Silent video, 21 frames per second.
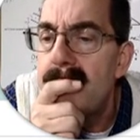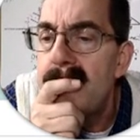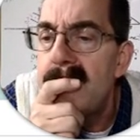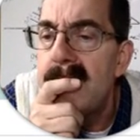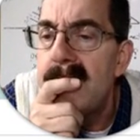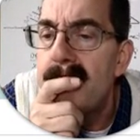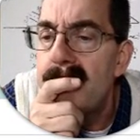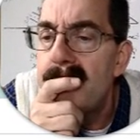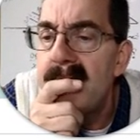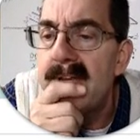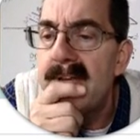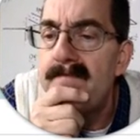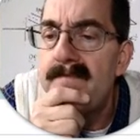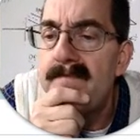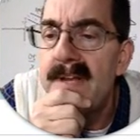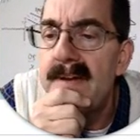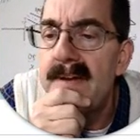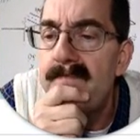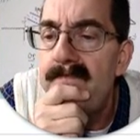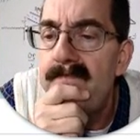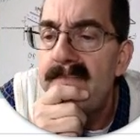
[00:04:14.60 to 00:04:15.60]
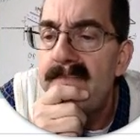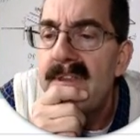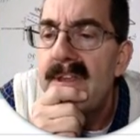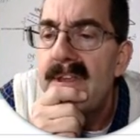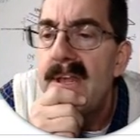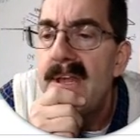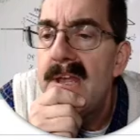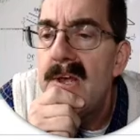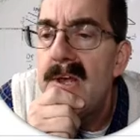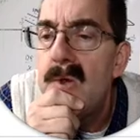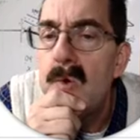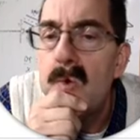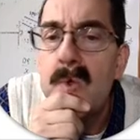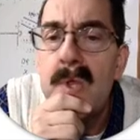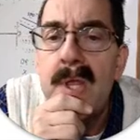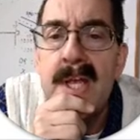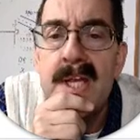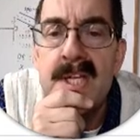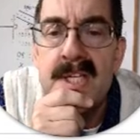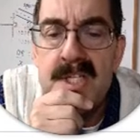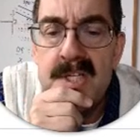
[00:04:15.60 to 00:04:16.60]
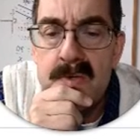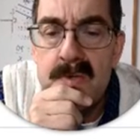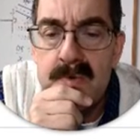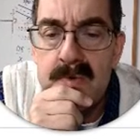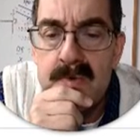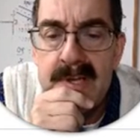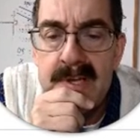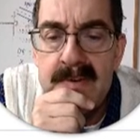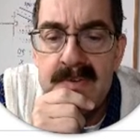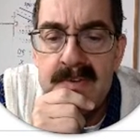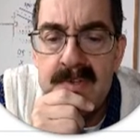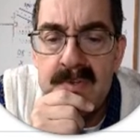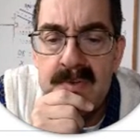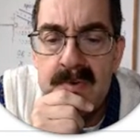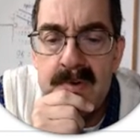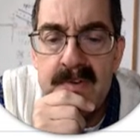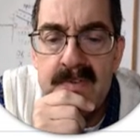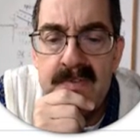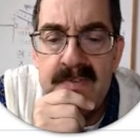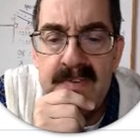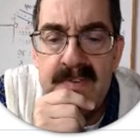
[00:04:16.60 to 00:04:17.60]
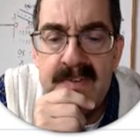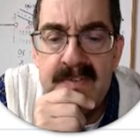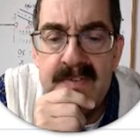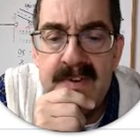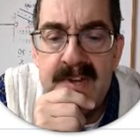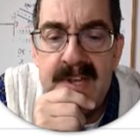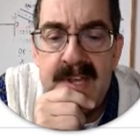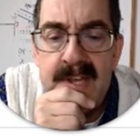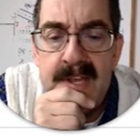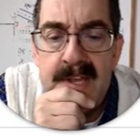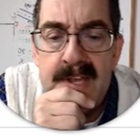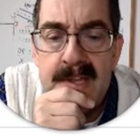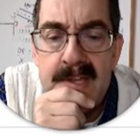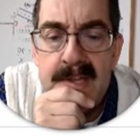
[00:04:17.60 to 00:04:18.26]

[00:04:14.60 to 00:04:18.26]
Yep. Okay, so we have 1250,